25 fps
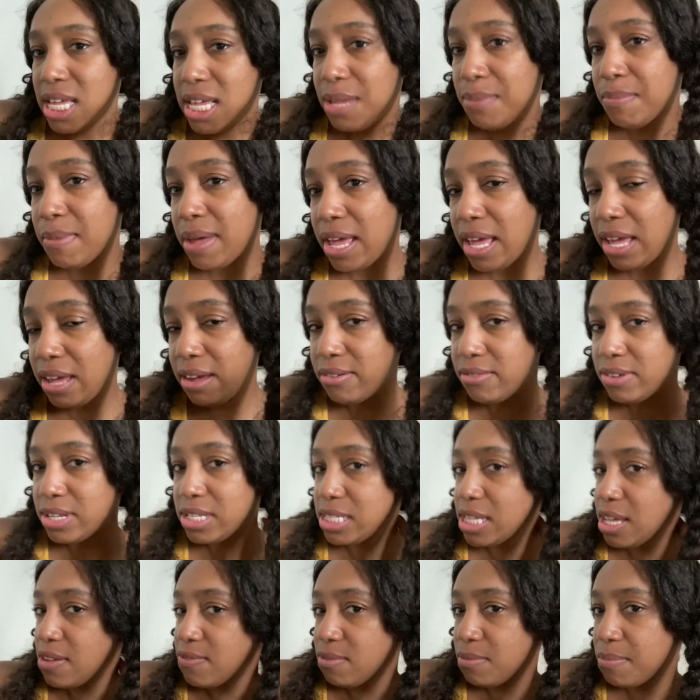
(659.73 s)
My hair is
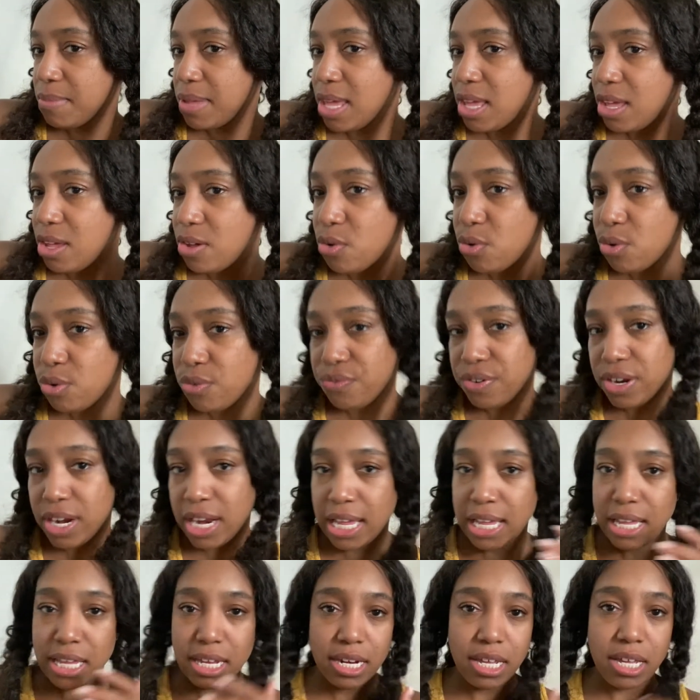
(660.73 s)
giving me Orphan
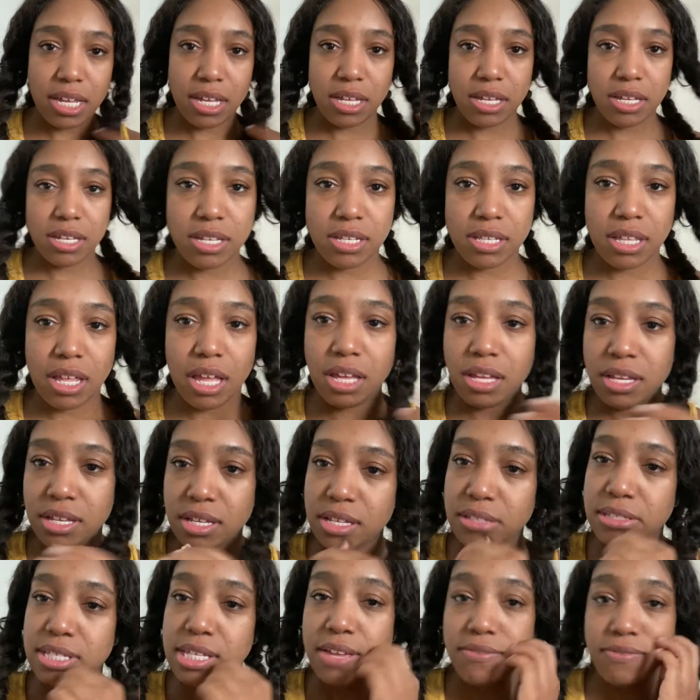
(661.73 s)
Annie. Like
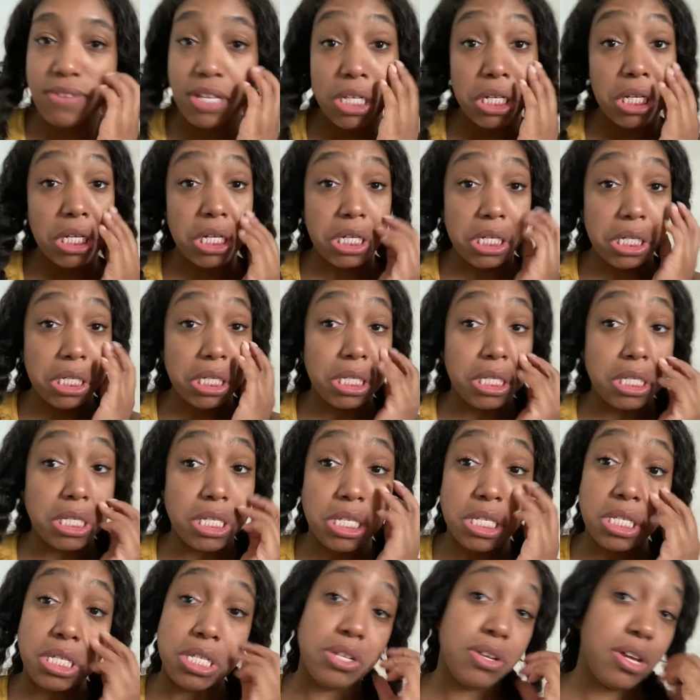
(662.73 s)
it's giving
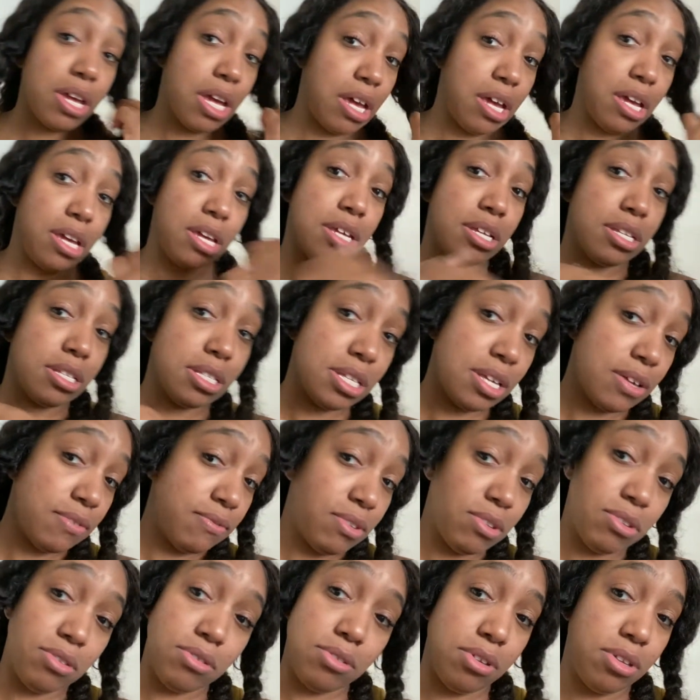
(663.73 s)
looks, okay? It's
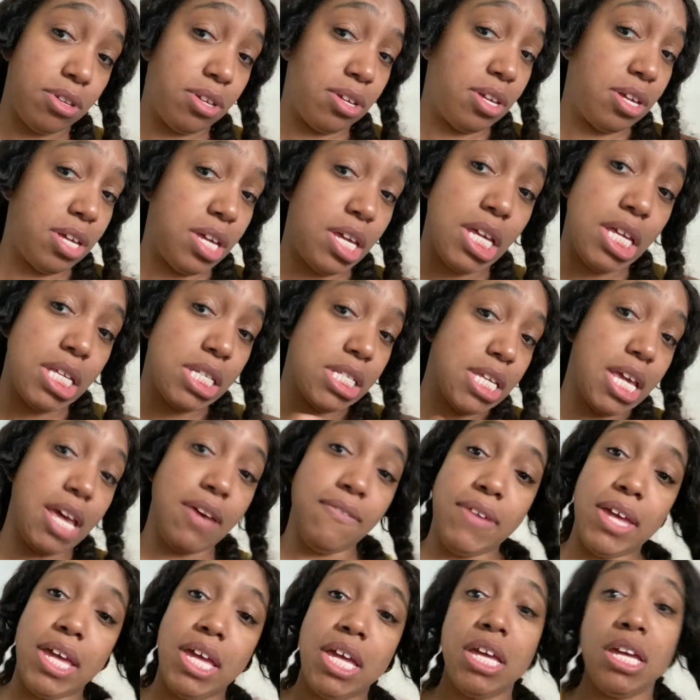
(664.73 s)
giving it's
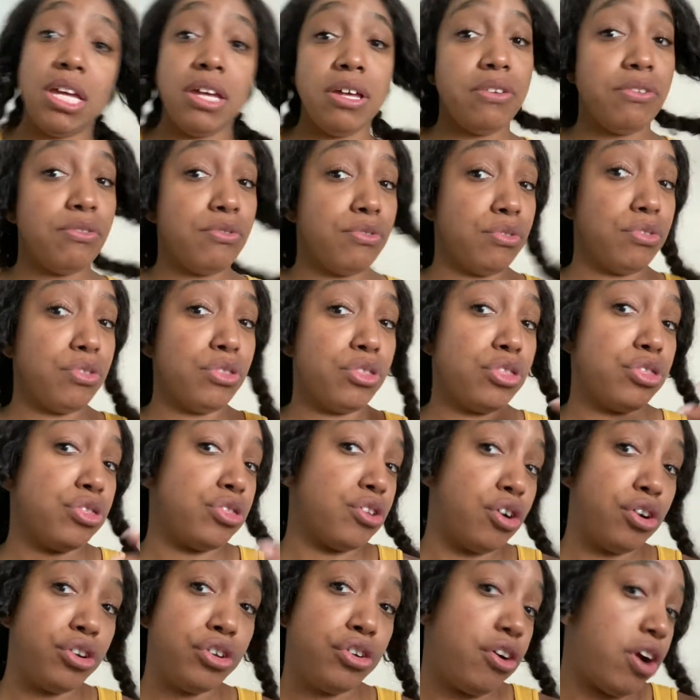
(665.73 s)
giving
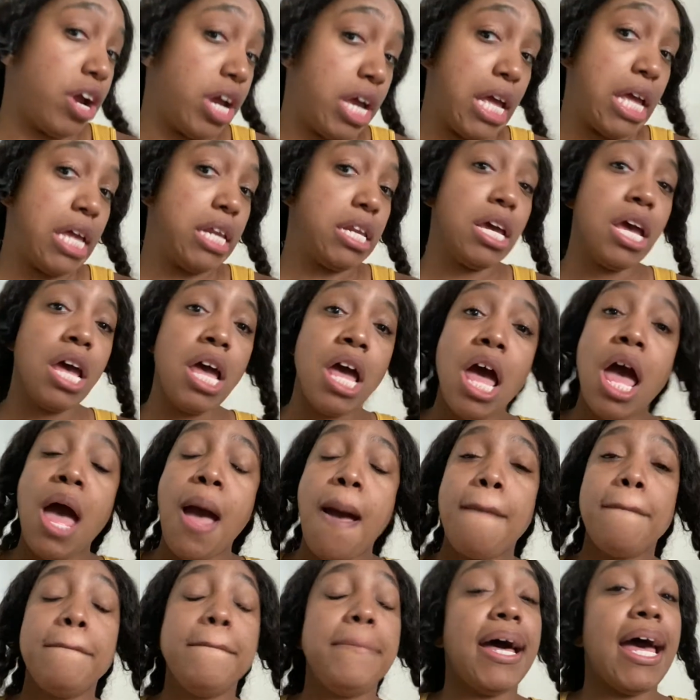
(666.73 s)
third grade.
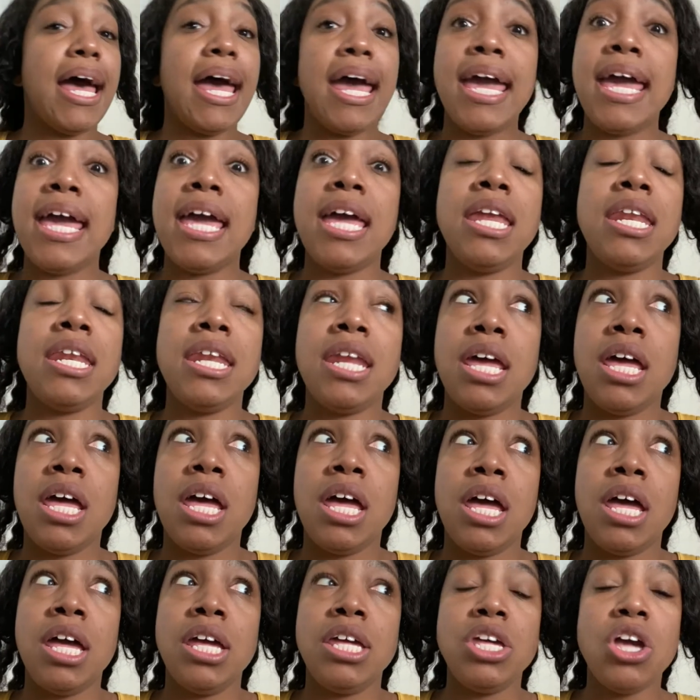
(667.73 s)
But
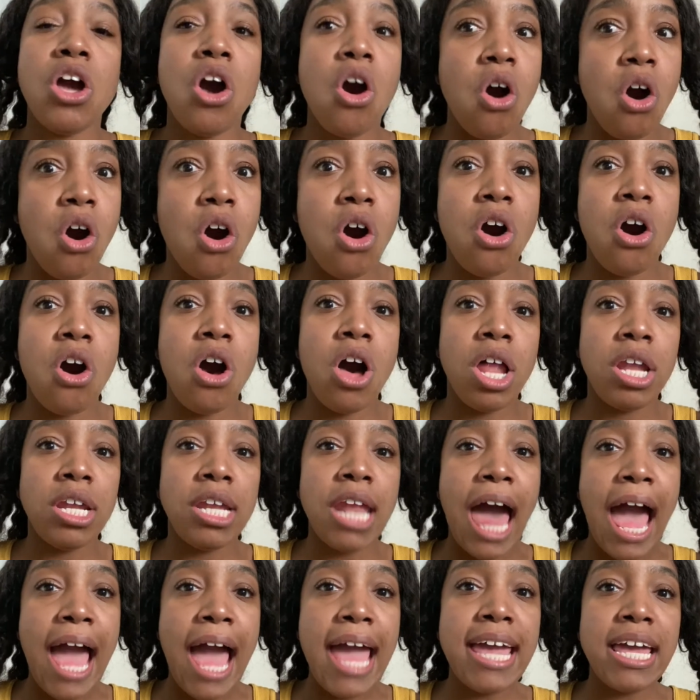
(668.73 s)
y'all,
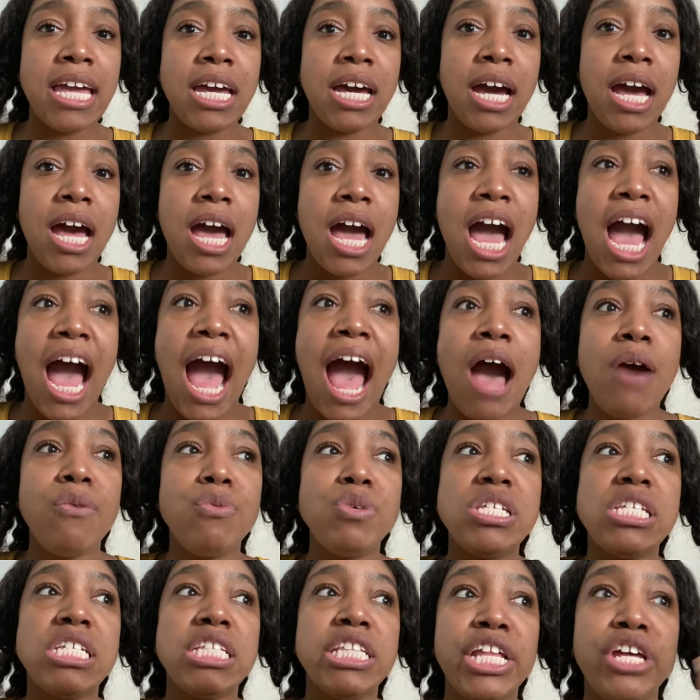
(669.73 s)
like I
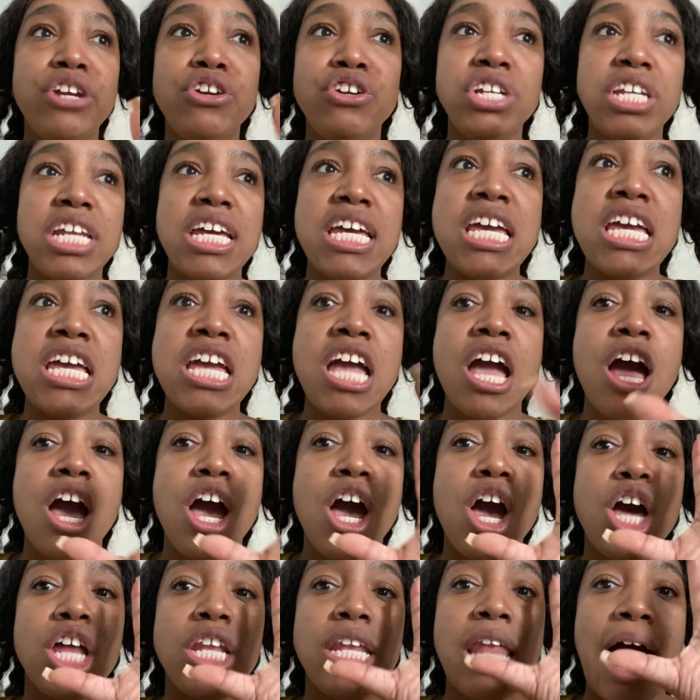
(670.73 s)
was literally
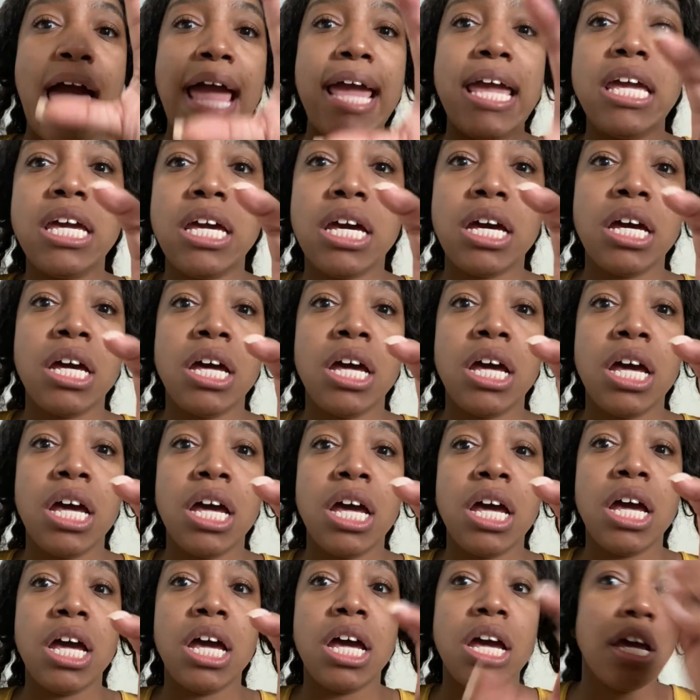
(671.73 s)
like
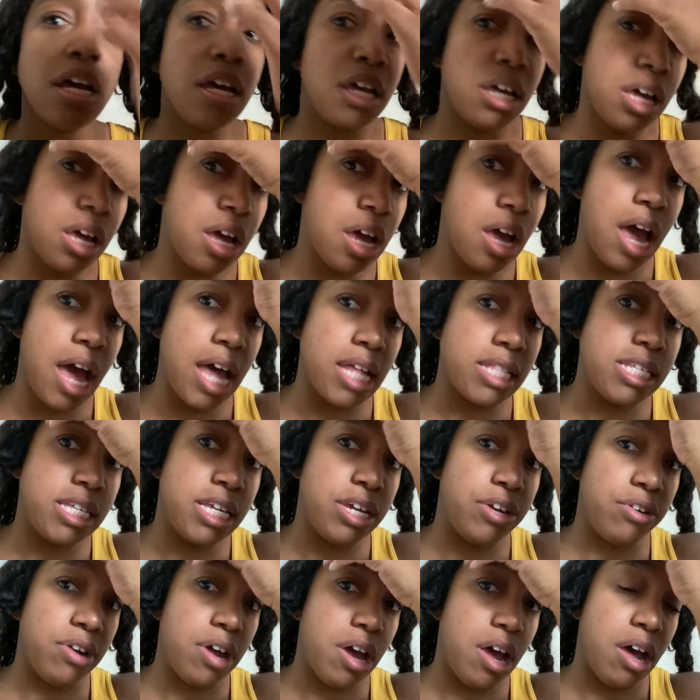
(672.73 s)
I
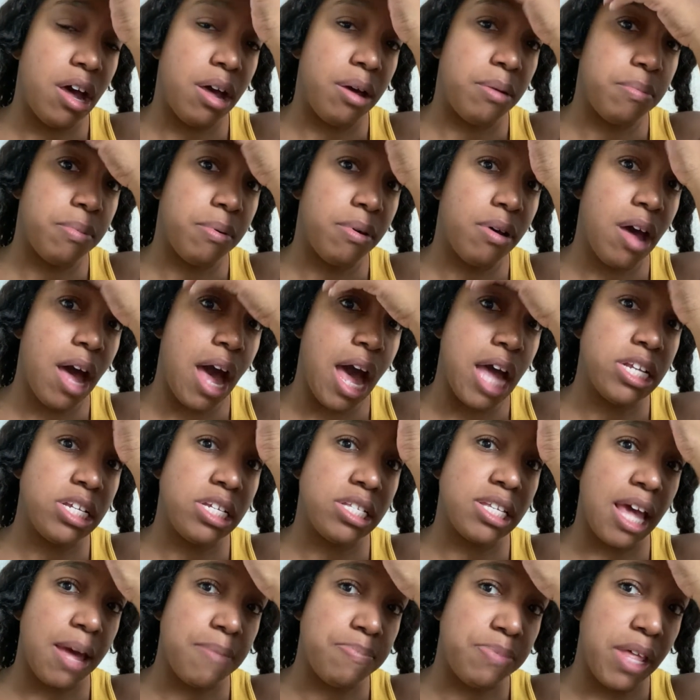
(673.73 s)
teared up. I just
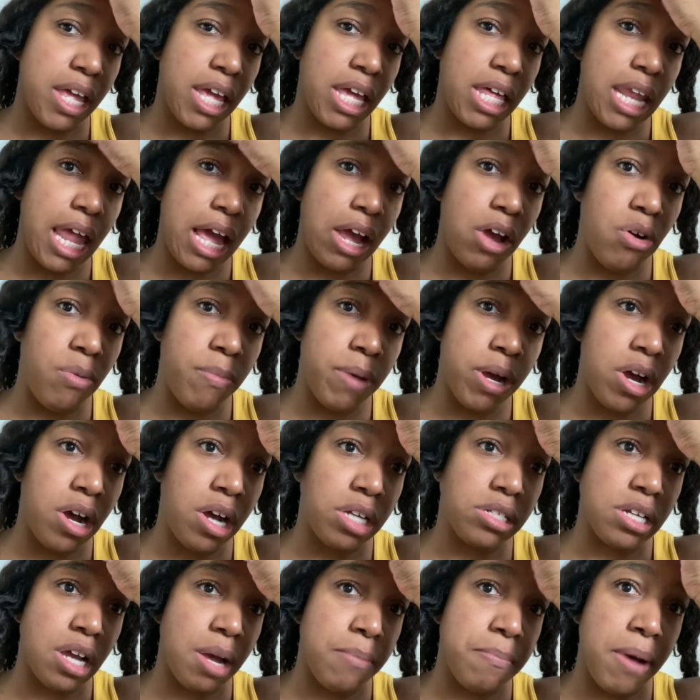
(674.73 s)
kept thinking like, oh my
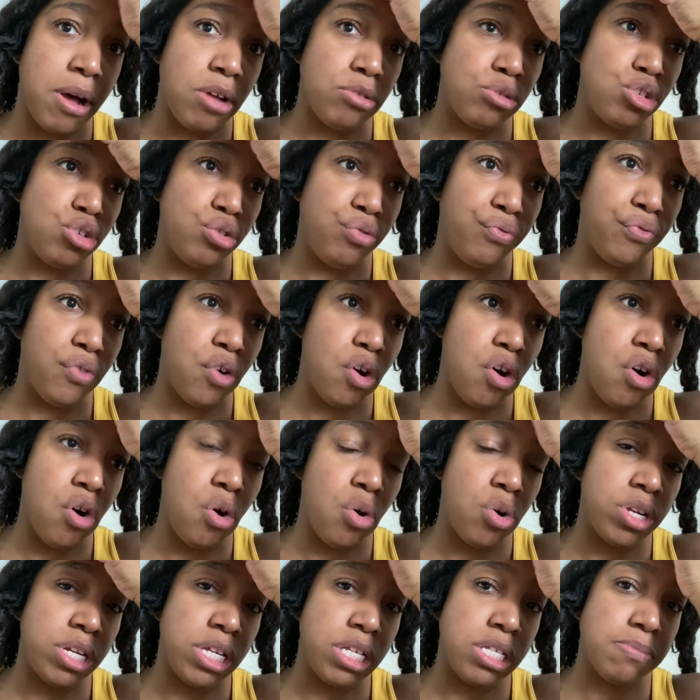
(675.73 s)
gosh, I'm about to fall
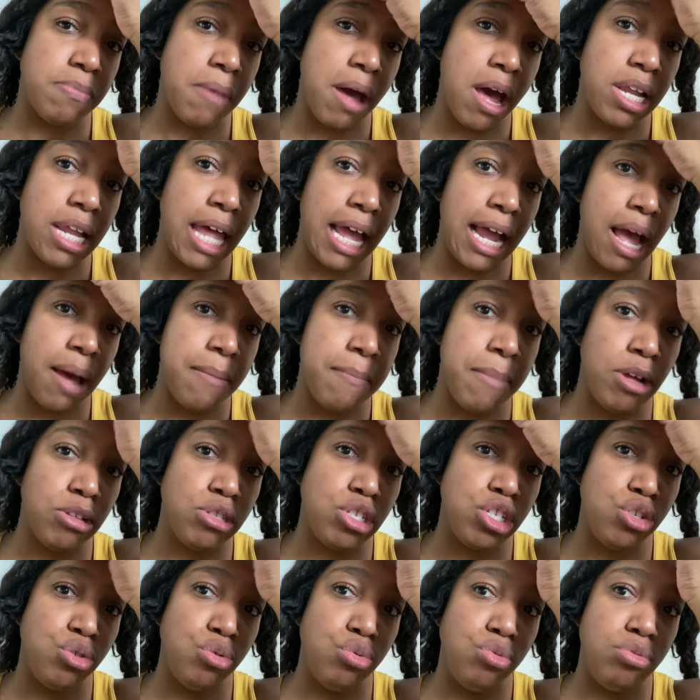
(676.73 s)
on this mountain. Like I'm about
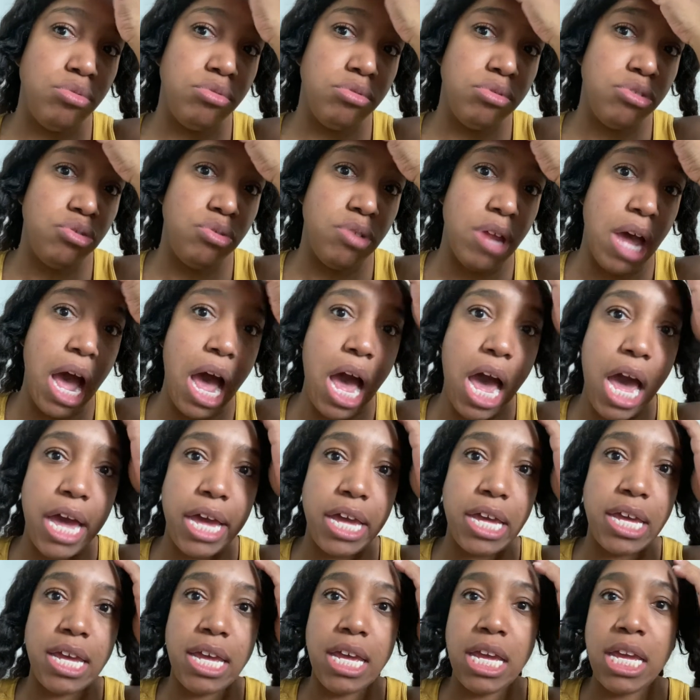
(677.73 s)
to to die.
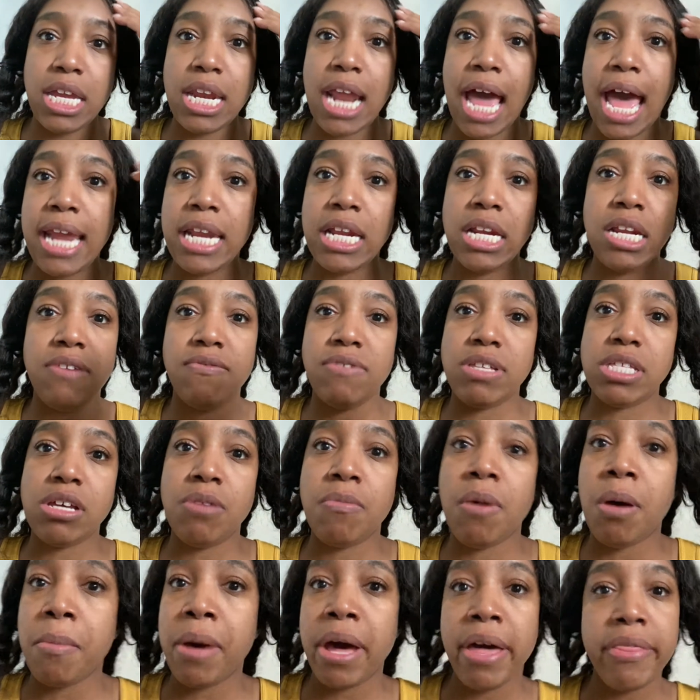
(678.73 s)
And I didn't even tell
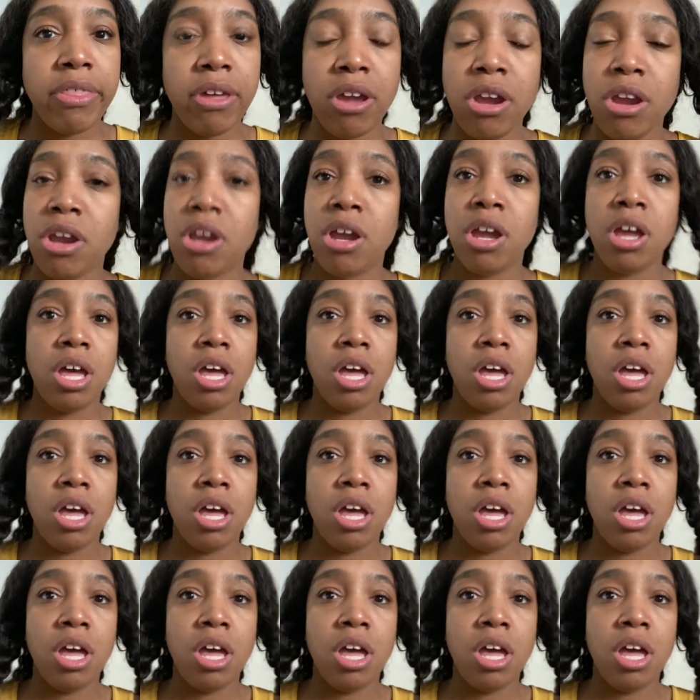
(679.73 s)
my mother